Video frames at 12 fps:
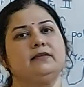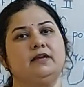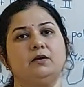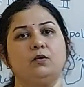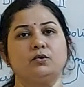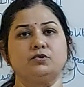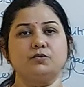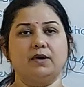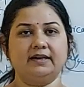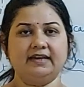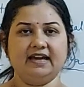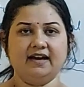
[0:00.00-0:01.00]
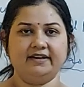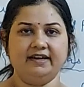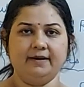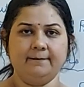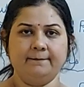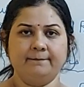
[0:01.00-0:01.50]
they go to
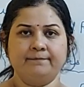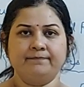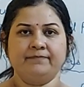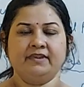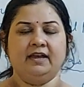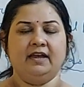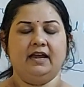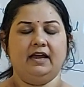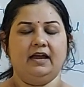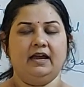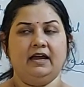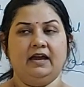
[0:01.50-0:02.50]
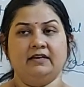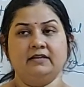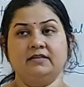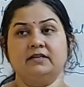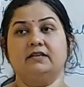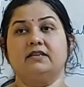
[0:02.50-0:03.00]
Agyari,
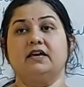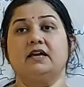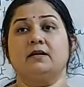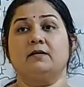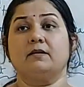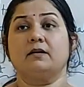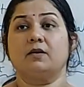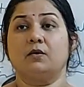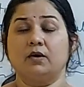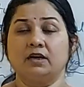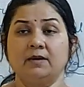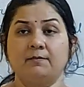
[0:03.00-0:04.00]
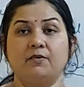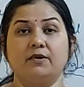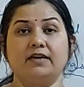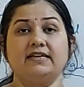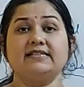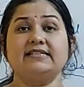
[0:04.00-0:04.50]
and their holy
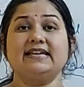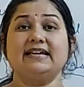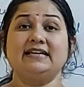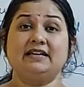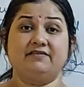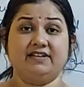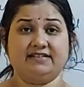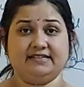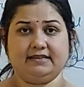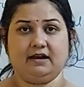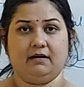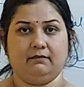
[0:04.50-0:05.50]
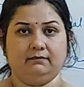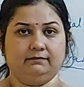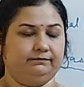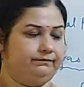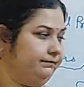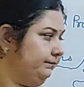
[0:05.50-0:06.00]
book is Zendavesta.
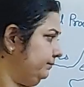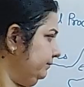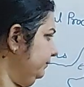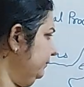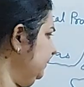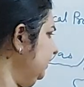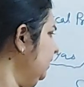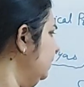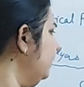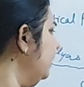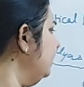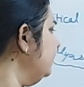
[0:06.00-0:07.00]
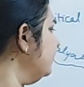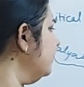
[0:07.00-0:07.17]
Apart